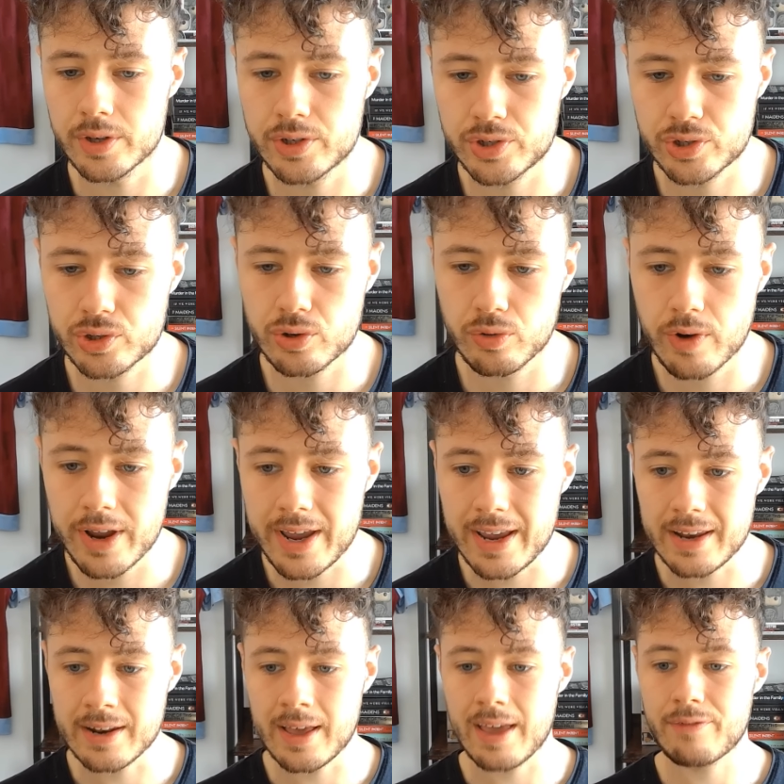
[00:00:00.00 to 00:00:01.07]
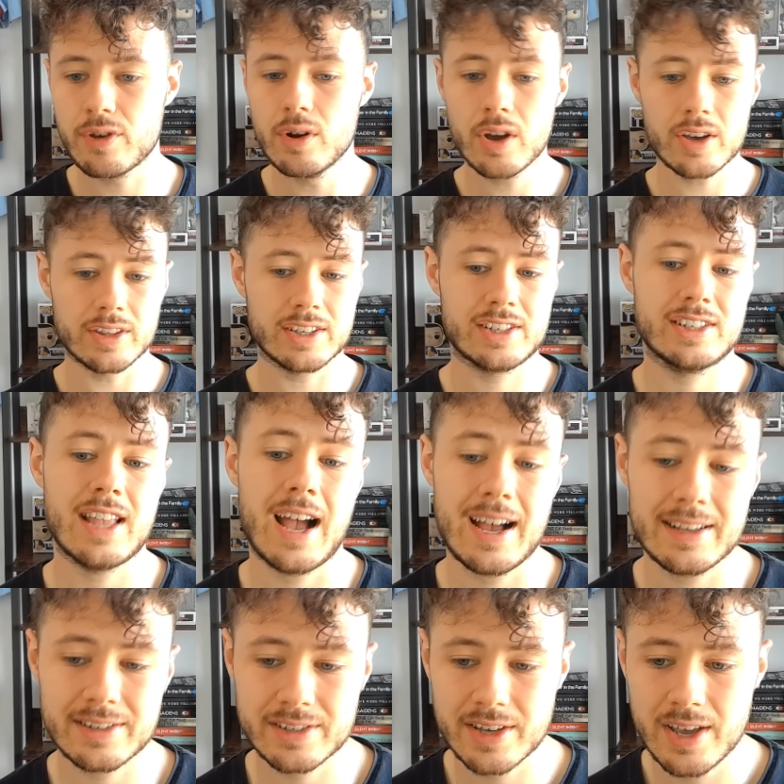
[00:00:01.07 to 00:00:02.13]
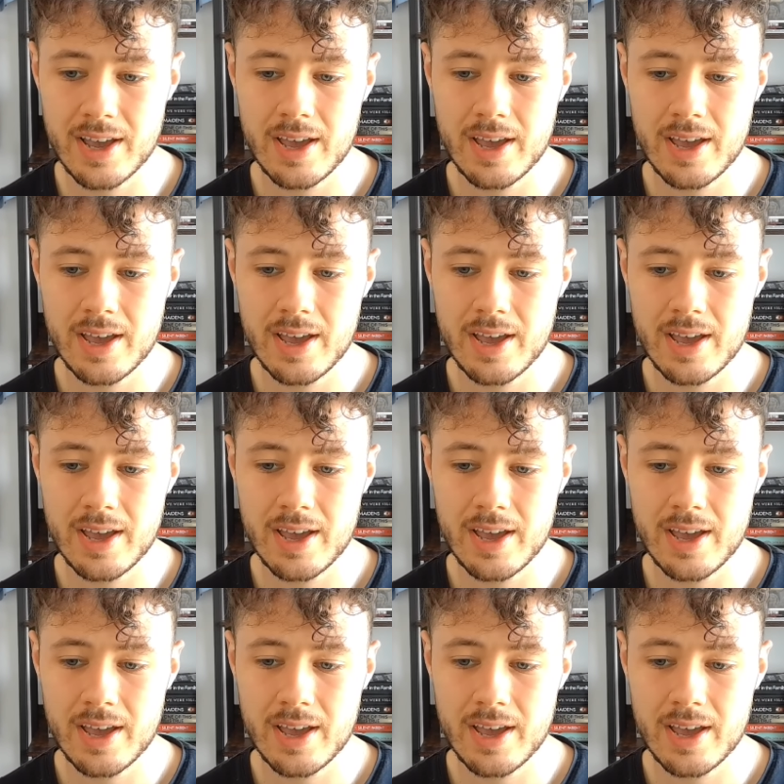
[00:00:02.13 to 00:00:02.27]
screen, if you look at the stats,